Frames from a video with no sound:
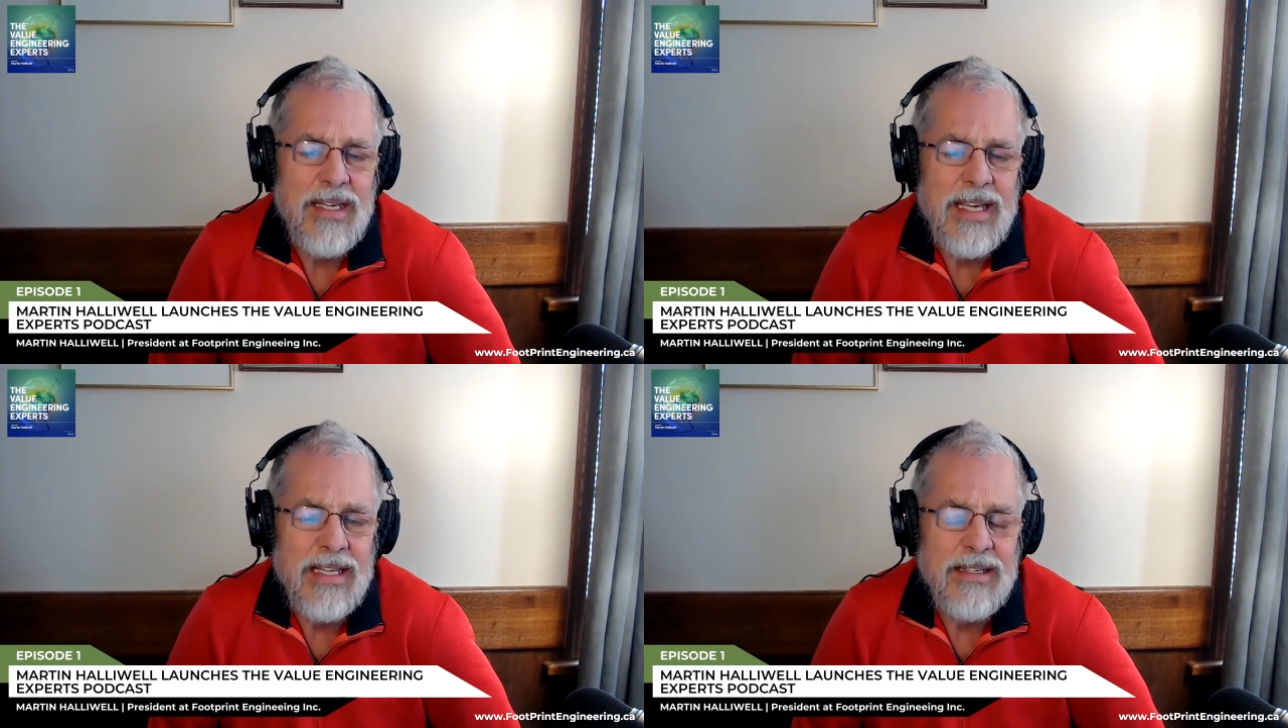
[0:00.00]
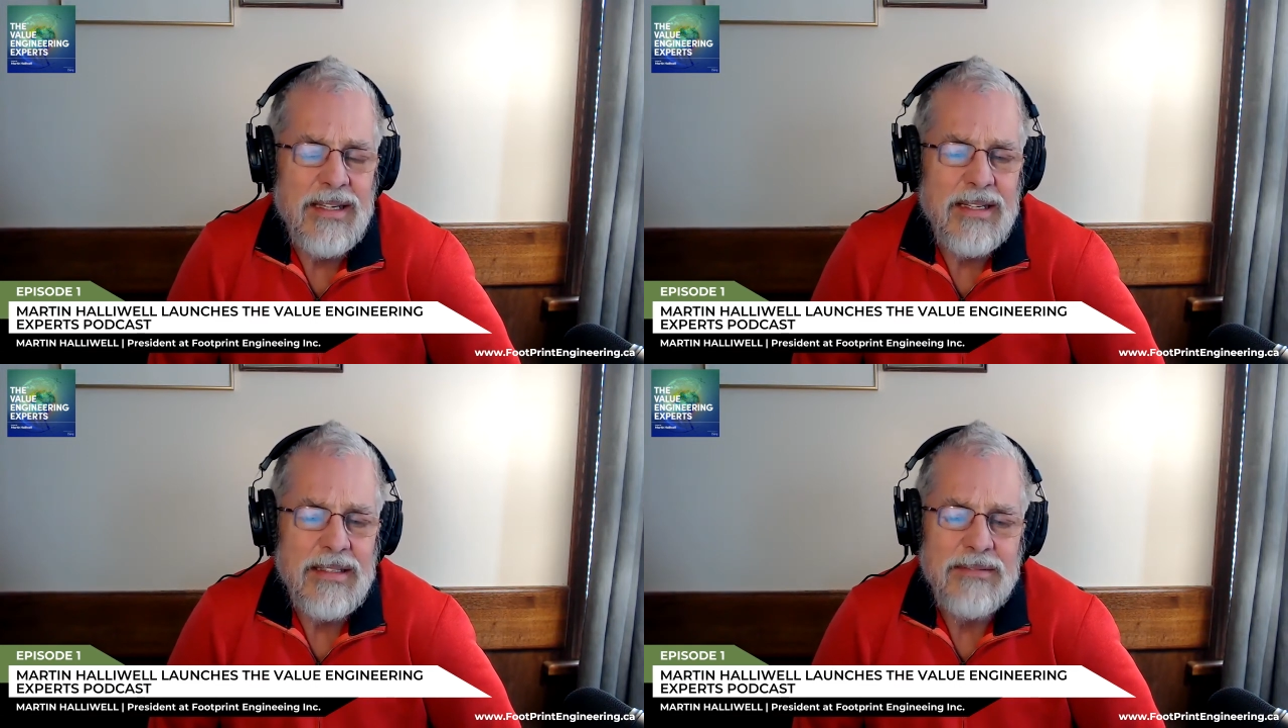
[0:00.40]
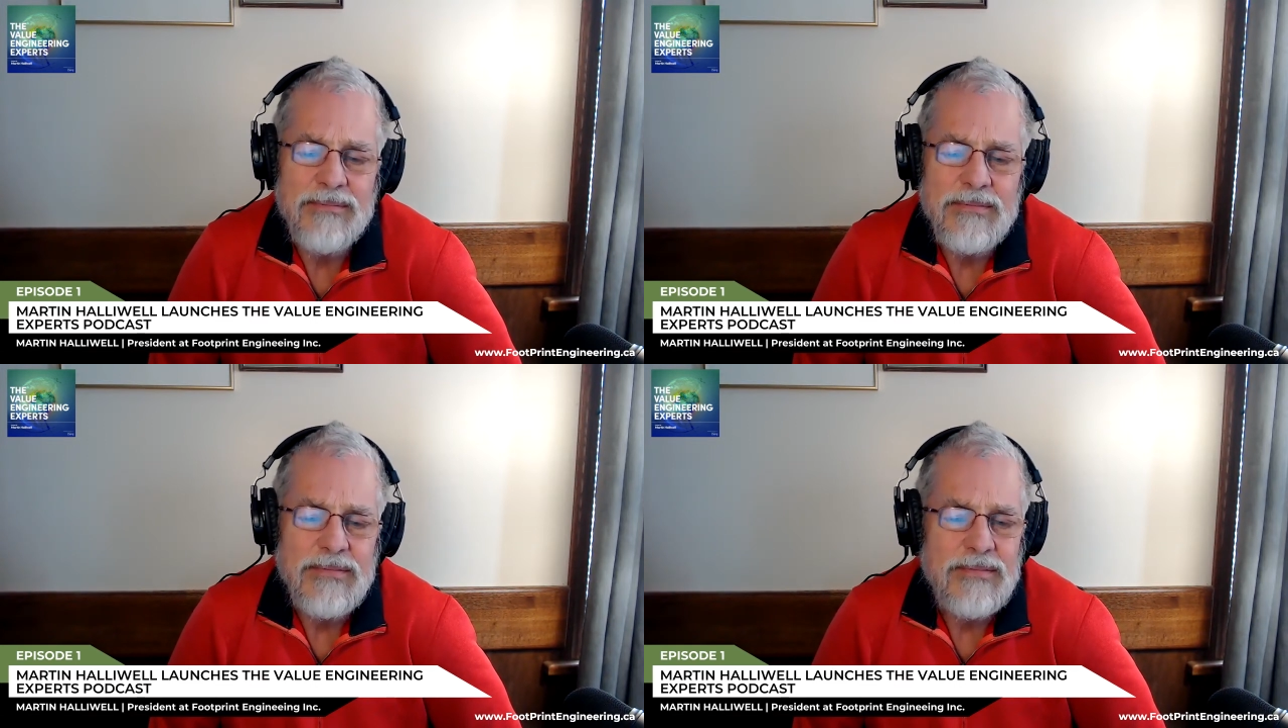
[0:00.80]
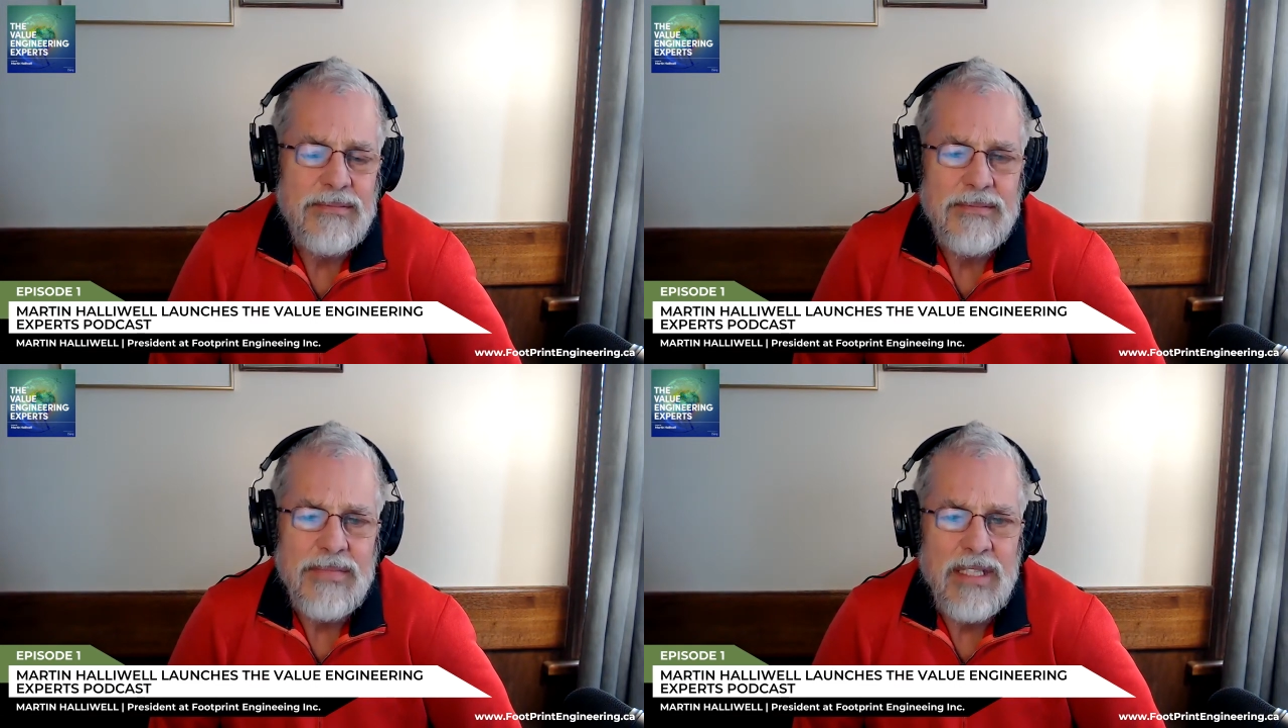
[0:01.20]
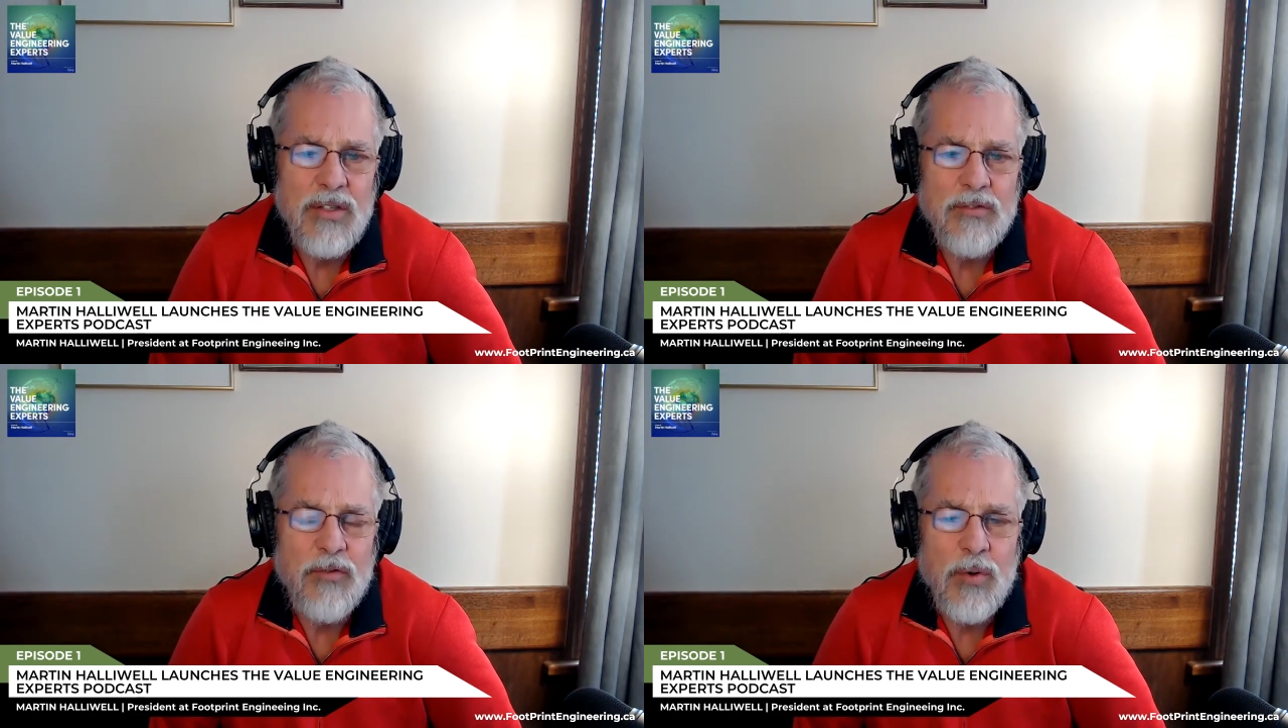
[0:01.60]
And I
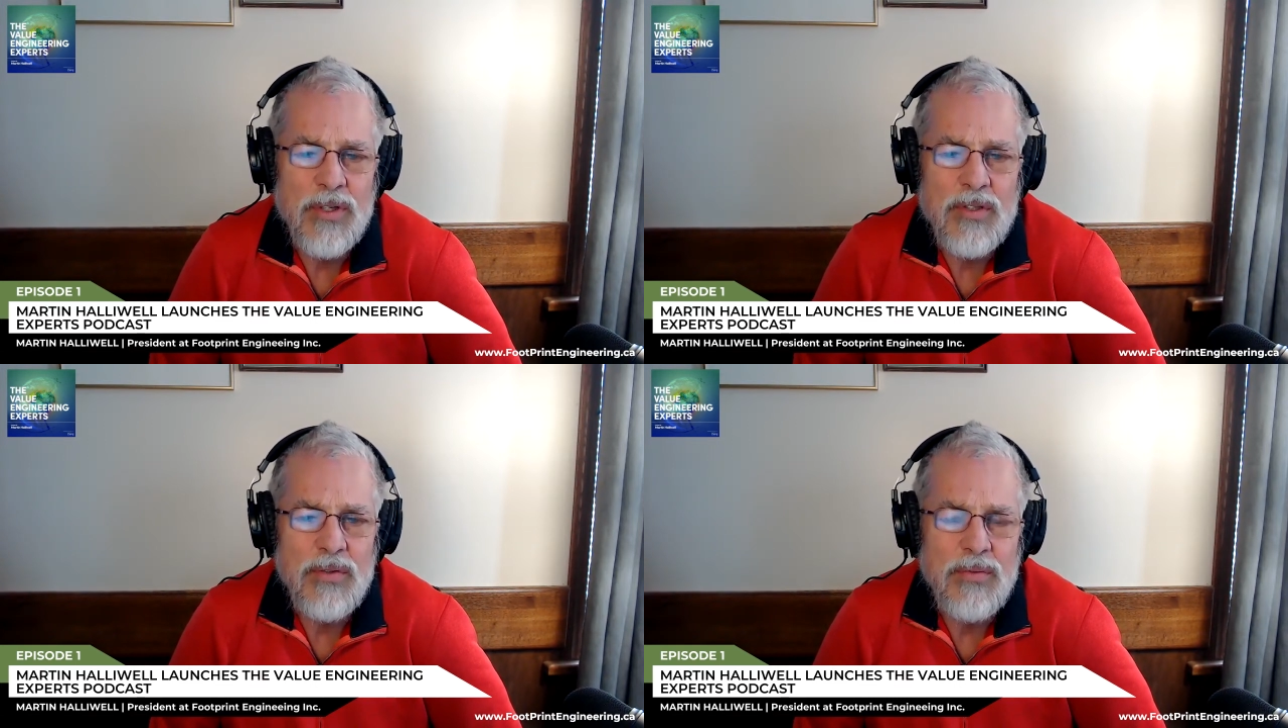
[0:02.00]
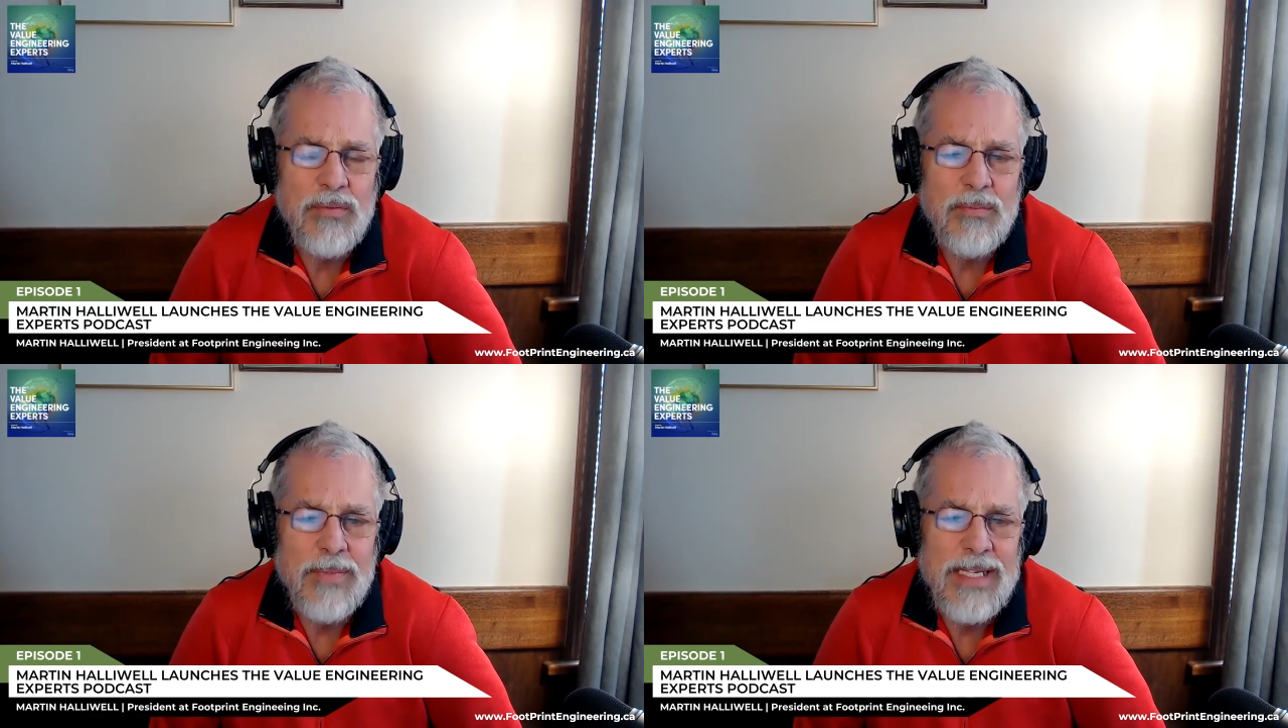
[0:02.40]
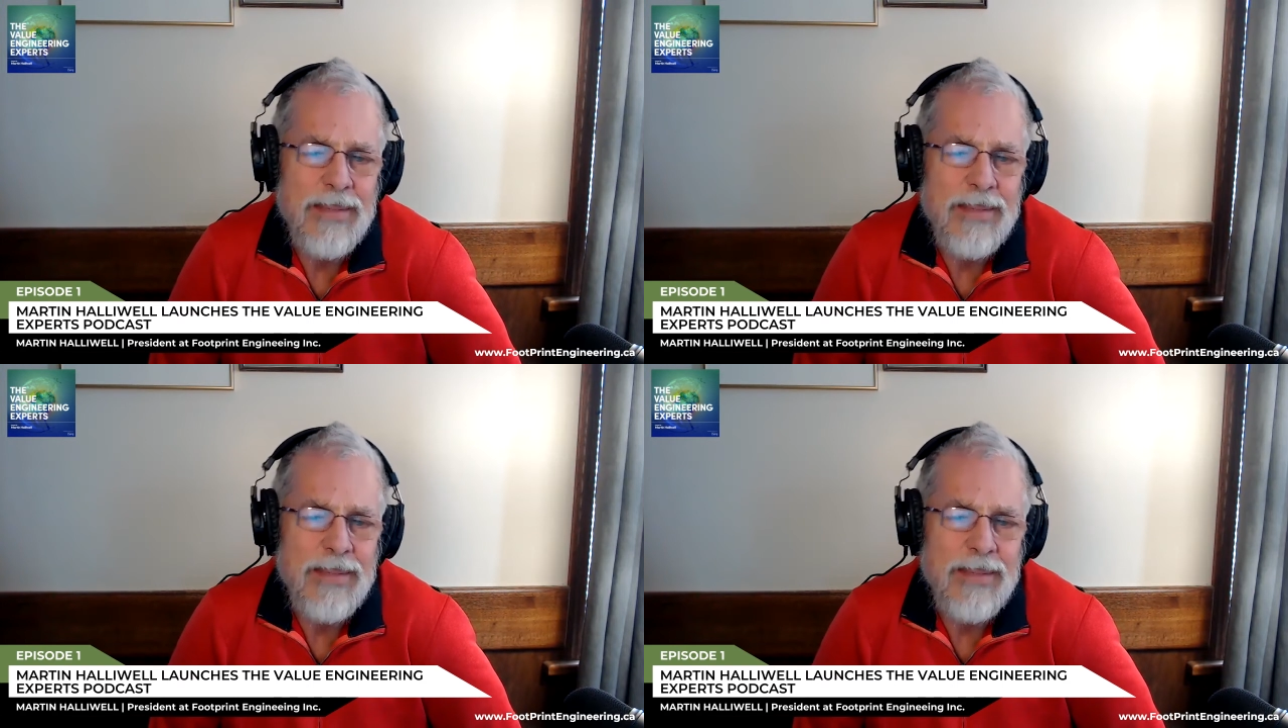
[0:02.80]
look forward to many,